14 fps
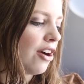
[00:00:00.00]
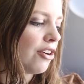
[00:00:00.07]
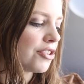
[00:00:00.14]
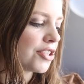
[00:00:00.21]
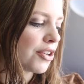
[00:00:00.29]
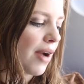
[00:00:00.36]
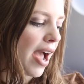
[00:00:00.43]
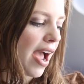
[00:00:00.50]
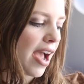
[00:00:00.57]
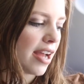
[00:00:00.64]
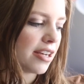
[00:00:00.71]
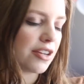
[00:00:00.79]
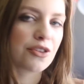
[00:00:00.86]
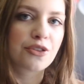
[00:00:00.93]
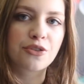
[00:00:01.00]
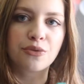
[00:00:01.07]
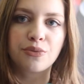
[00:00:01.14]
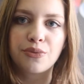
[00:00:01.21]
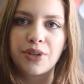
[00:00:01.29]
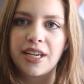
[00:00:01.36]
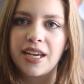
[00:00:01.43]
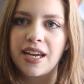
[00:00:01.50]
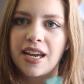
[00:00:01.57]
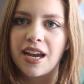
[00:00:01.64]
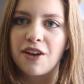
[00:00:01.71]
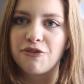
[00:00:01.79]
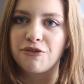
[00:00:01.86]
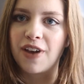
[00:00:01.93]
I also had
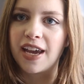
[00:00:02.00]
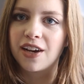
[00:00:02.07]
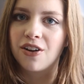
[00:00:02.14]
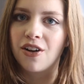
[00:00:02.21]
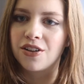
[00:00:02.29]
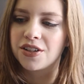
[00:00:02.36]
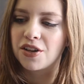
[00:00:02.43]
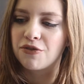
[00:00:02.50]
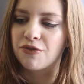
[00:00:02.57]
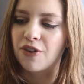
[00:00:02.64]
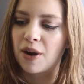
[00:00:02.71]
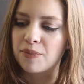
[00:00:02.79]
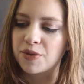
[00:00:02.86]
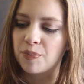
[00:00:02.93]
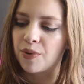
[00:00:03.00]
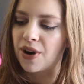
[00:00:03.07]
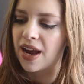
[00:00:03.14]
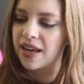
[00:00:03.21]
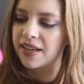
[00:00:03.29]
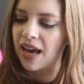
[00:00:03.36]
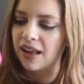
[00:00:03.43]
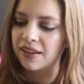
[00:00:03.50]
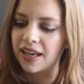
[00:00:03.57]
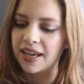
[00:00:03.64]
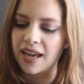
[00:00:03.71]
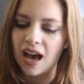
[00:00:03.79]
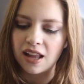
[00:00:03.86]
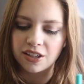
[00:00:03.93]
three fails from the brand
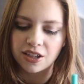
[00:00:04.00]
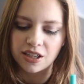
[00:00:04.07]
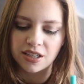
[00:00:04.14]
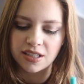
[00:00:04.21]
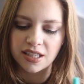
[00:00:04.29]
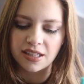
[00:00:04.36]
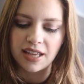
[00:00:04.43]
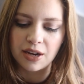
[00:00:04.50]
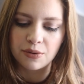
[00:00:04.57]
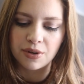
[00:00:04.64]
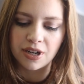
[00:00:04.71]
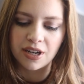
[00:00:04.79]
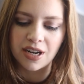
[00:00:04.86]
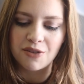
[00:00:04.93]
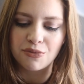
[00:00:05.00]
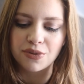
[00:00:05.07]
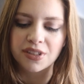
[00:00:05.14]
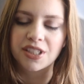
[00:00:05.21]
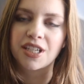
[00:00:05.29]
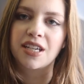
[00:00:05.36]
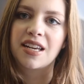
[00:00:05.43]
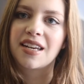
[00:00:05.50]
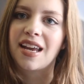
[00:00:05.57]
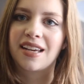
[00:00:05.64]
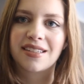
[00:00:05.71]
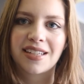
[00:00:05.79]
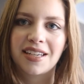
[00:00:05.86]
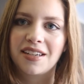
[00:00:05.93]
LA Color colors. They were really
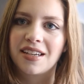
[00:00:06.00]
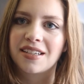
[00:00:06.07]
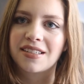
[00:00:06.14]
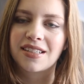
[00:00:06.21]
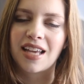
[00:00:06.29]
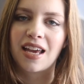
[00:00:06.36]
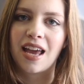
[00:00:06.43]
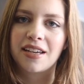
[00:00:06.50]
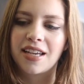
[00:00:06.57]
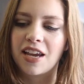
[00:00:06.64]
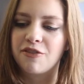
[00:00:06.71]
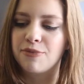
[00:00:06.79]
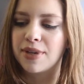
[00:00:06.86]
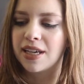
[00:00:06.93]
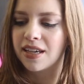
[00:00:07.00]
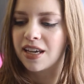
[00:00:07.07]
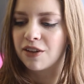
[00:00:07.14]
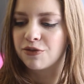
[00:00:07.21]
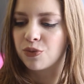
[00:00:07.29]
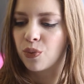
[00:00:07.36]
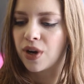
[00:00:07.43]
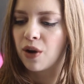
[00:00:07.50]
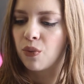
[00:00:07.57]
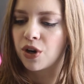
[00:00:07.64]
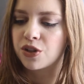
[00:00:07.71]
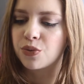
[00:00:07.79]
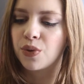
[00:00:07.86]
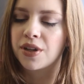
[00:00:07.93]
nice and, and gave me a gift when I
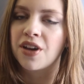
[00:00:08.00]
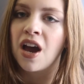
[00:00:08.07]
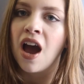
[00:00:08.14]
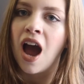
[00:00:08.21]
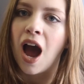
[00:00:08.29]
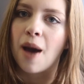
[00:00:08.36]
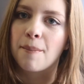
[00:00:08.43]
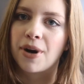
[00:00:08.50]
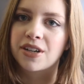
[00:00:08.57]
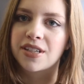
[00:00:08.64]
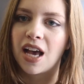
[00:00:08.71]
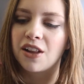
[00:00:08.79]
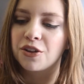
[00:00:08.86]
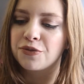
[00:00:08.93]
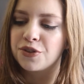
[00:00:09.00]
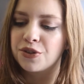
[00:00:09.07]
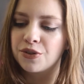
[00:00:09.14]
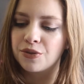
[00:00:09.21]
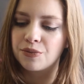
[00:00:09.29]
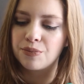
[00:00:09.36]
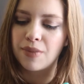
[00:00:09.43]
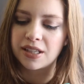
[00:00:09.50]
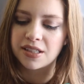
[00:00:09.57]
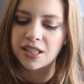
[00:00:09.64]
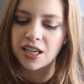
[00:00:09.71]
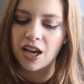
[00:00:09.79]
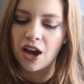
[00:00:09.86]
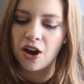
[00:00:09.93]
worked with um, Bartell a few
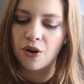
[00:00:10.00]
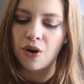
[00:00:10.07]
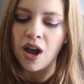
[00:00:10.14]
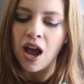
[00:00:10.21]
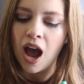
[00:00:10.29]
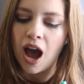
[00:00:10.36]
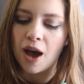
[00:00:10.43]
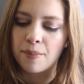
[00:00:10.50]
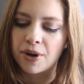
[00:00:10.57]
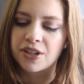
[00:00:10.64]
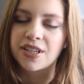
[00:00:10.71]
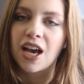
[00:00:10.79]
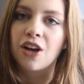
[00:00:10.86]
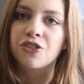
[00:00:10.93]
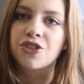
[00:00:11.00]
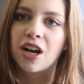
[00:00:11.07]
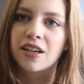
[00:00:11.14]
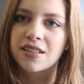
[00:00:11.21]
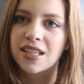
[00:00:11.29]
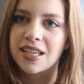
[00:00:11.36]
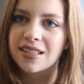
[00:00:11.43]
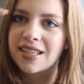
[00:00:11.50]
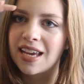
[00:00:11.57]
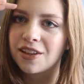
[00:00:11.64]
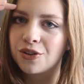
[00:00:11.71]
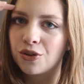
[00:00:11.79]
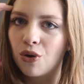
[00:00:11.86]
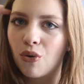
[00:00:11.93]
months ago. Um, Bartell Drugs is
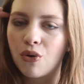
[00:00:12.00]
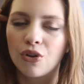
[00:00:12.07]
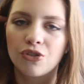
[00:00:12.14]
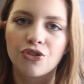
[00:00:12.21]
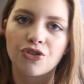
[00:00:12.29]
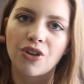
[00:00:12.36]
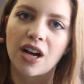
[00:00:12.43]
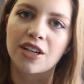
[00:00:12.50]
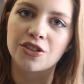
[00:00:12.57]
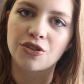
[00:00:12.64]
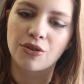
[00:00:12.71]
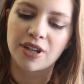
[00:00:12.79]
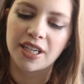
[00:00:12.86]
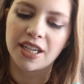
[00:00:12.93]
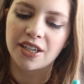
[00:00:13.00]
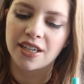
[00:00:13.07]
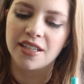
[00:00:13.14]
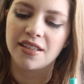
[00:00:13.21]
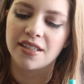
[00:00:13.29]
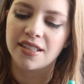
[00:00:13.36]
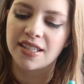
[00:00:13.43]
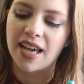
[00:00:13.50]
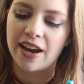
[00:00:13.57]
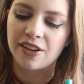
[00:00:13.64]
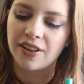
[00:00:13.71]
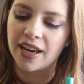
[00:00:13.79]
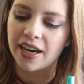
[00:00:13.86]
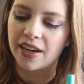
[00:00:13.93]
a local drugstore here in the
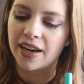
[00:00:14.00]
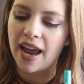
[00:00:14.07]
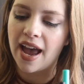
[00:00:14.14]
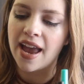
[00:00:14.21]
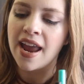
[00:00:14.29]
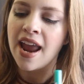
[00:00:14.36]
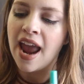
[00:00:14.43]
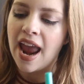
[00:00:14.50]
Seattle area